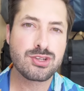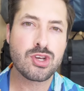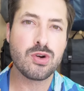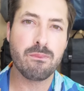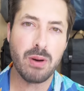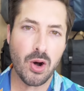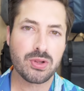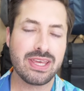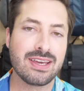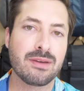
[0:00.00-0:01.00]
too
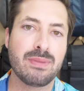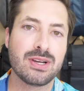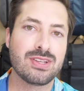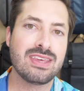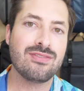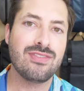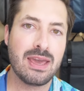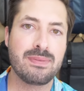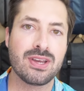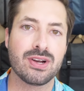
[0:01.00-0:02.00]
bulky compared to the
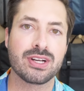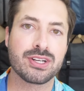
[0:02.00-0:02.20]
Vapur